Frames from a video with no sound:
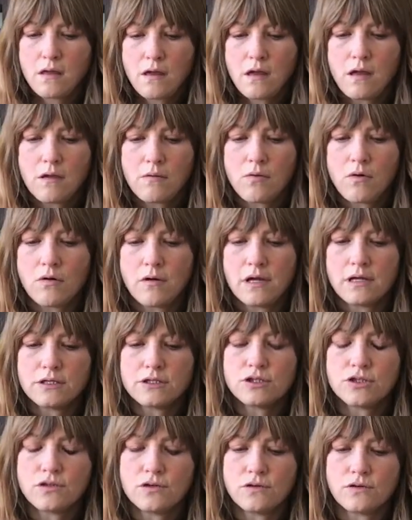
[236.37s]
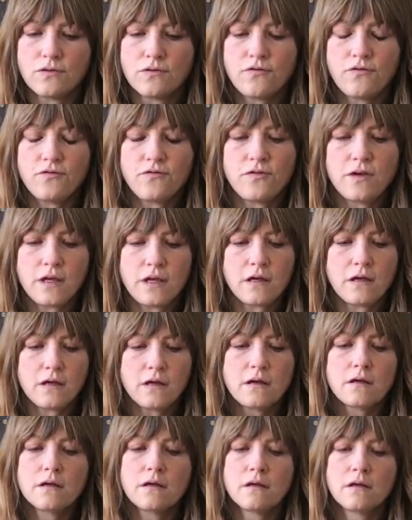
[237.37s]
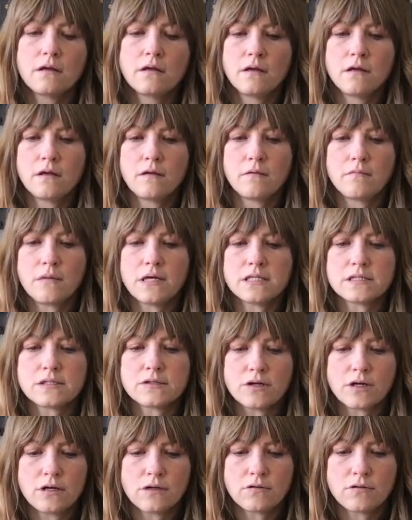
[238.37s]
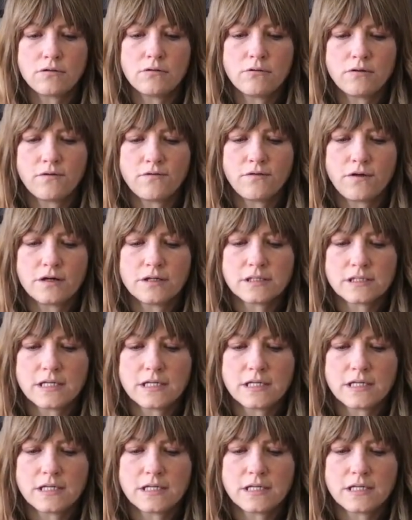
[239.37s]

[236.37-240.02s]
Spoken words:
I'm going to feed my string through the first